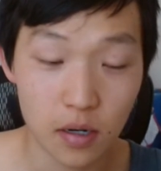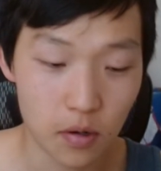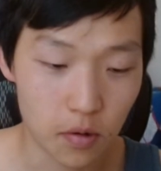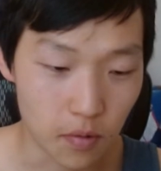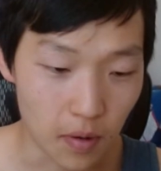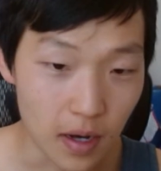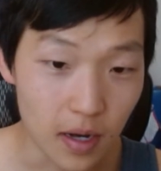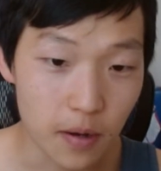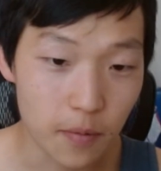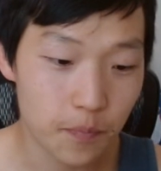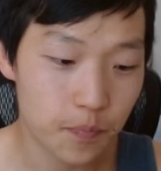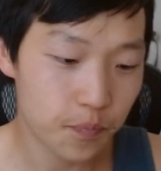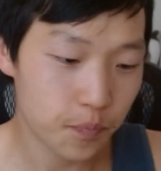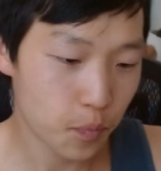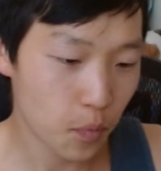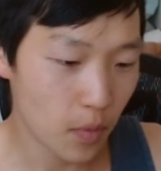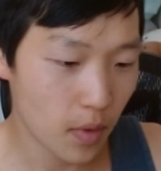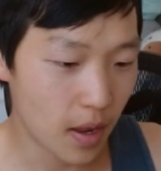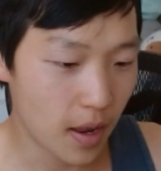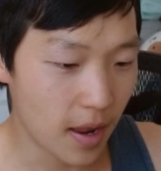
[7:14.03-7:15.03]
right?
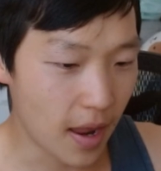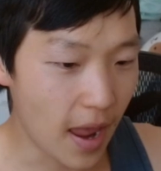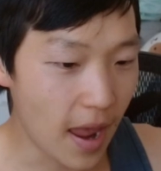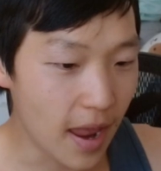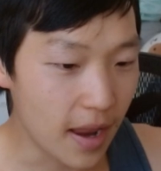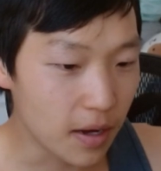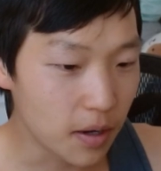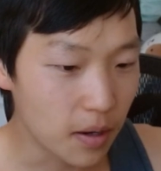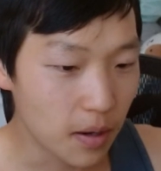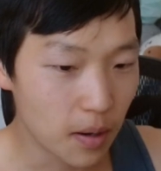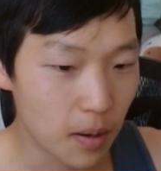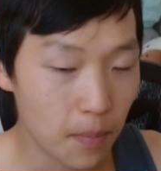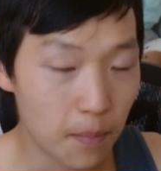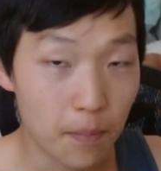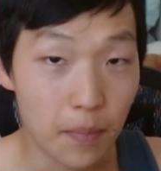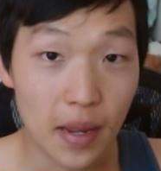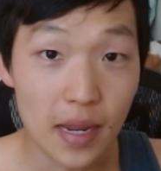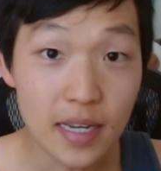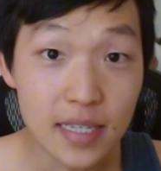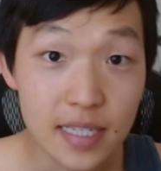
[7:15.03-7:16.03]
And
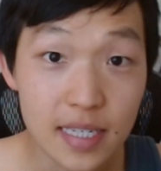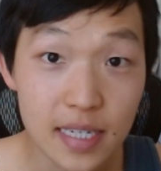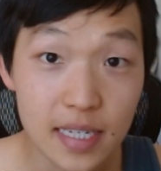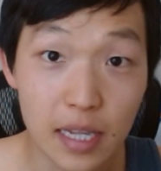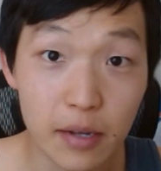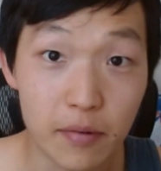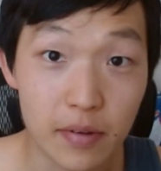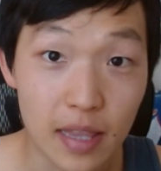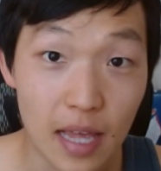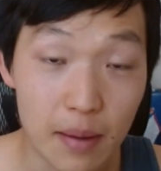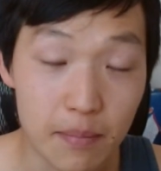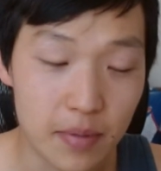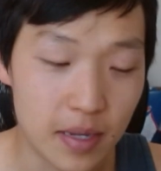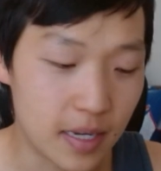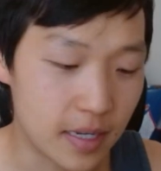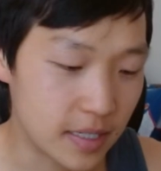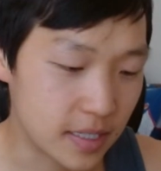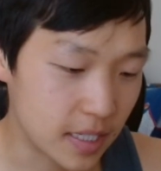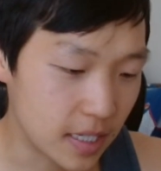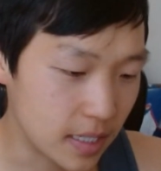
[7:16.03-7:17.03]
basically what that
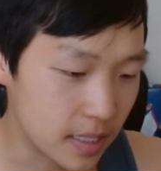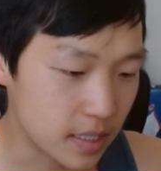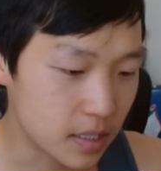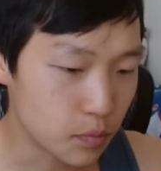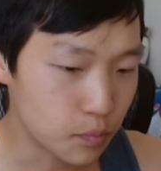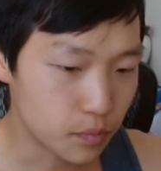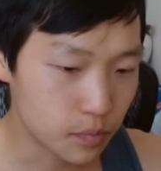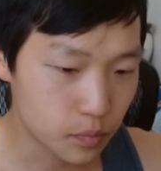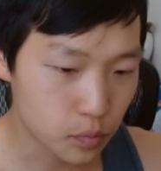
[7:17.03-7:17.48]
means is,